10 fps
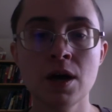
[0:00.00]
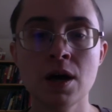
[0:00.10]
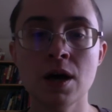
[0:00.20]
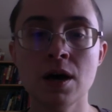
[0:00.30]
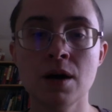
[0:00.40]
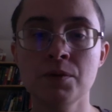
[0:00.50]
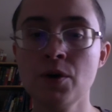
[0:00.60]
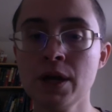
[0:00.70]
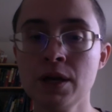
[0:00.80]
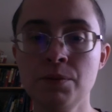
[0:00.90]
Go
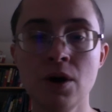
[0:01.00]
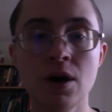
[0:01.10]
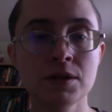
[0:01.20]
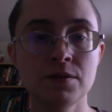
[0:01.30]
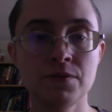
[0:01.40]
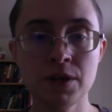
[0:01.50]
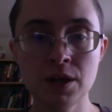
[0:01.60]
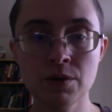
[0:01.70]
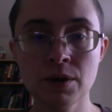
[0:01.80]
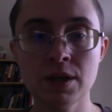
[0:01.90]
ahead and pause the
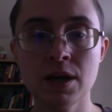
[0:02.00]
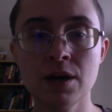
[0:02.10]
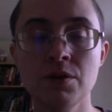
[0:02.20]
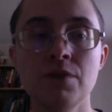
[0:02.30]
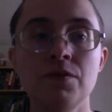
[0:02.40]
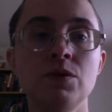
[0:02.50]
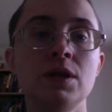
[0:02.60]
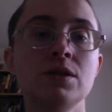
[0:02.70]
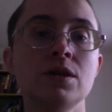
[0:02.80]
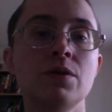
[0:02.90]
video right now if you need
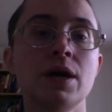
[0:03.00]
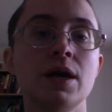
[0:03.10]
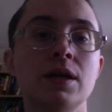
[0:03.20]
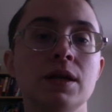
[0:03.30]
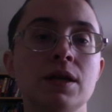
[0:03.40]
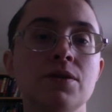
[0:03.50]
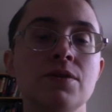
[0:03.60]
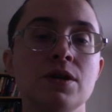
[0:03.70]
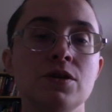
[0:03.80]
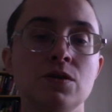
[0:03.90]
to go ahead and get the
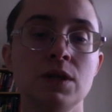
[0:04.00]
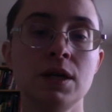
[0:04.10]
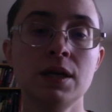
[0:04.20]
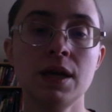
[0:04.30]
things you need,